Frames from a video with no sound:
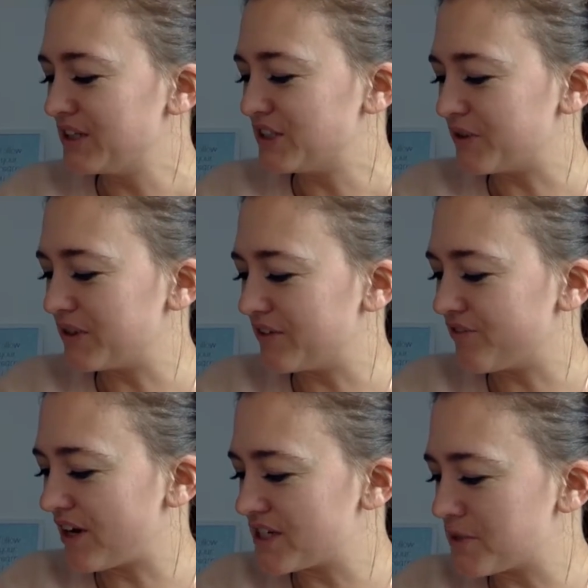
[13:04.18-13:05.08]
So we did
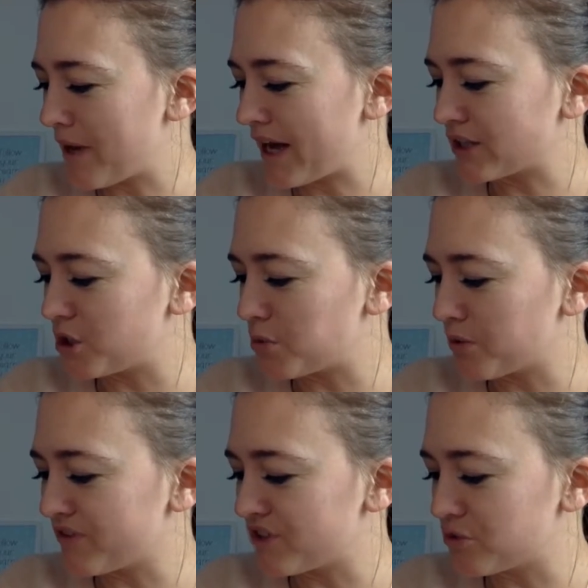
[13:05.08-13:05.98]
front to back,
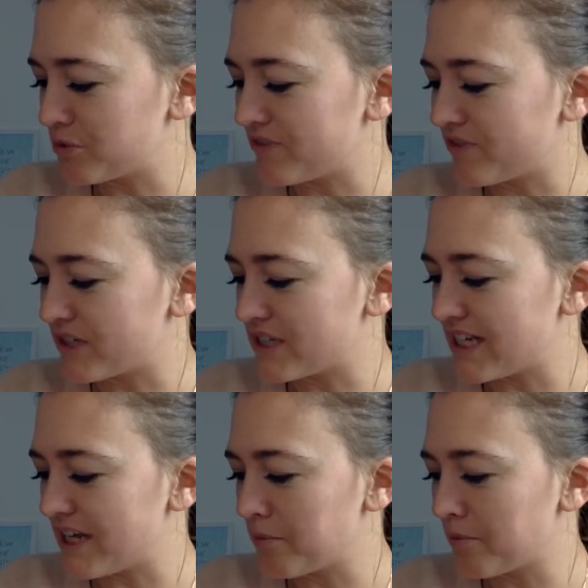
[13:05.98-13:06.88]
superficial before
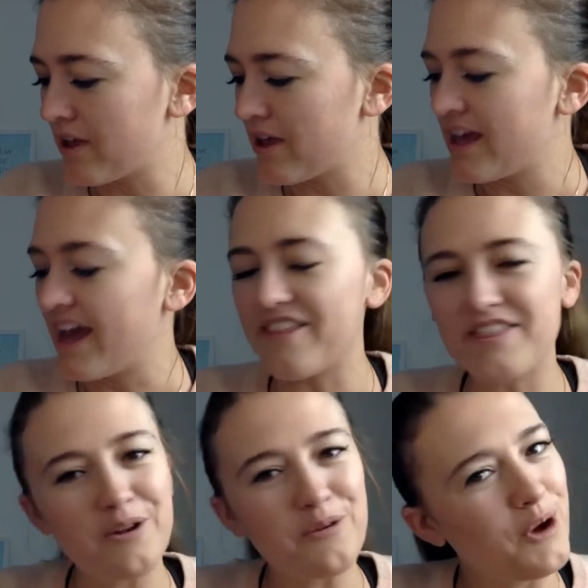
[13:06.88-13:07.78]
deep. And
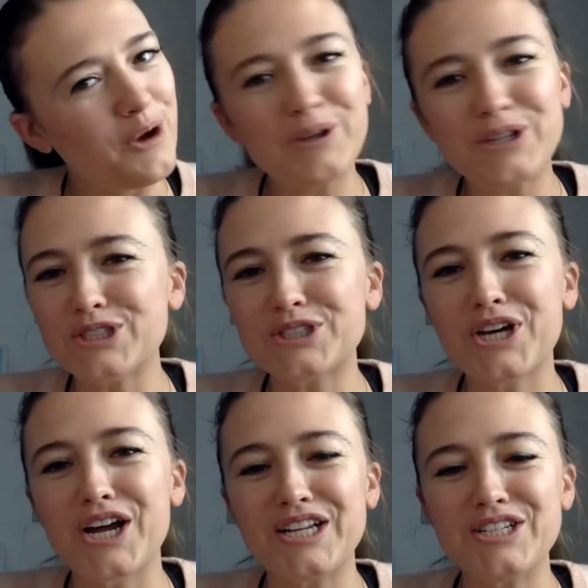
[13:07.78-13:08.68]
then what we just
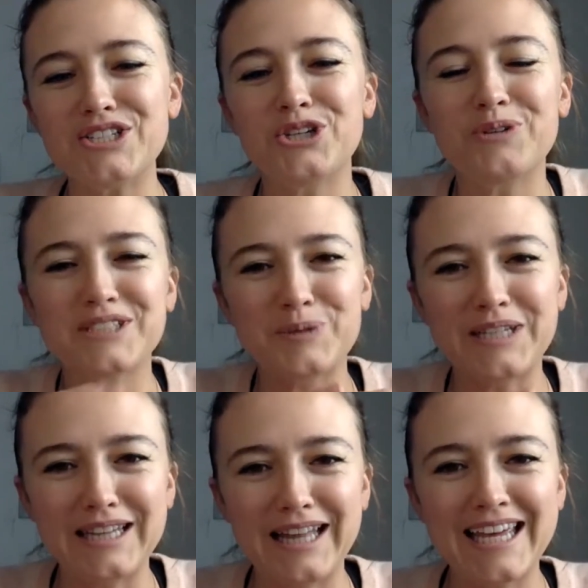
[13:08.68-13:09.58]
got into is we
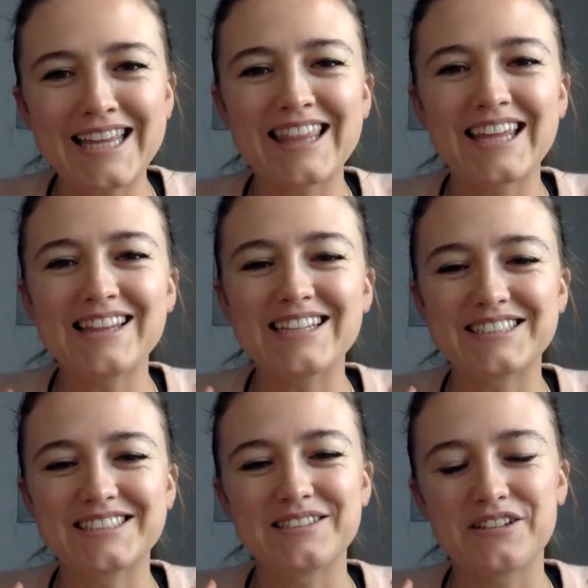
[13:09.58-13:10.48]
lengthen. This
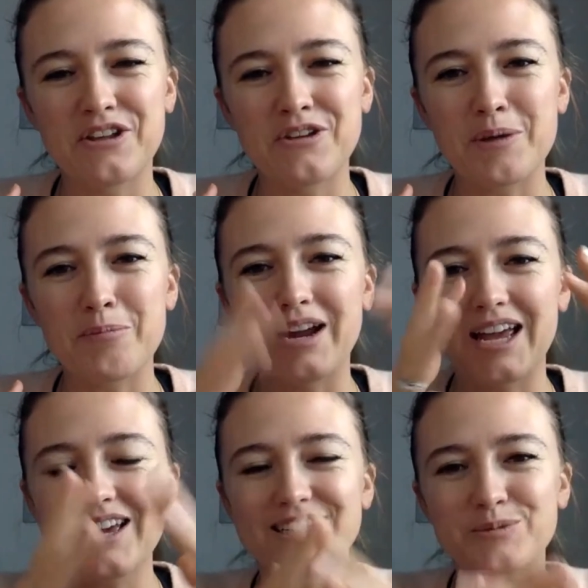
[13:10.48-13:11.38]
is cue number
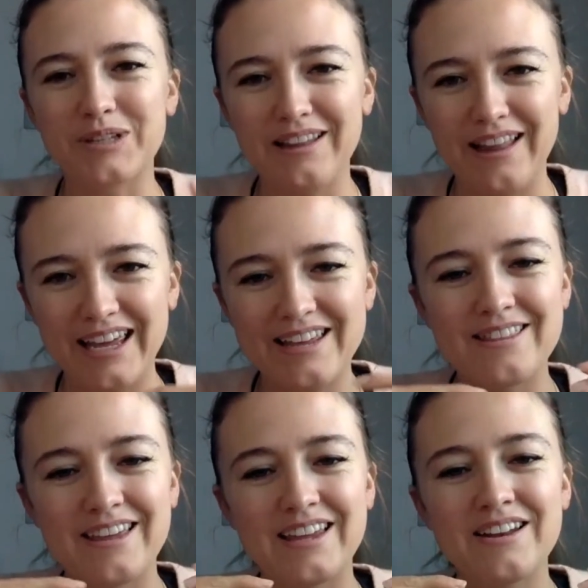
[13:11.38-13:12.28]
8, is we
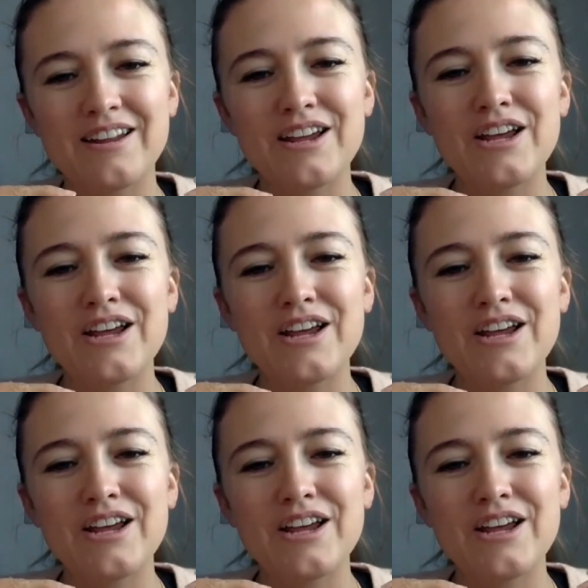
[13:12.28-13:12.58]
lengthen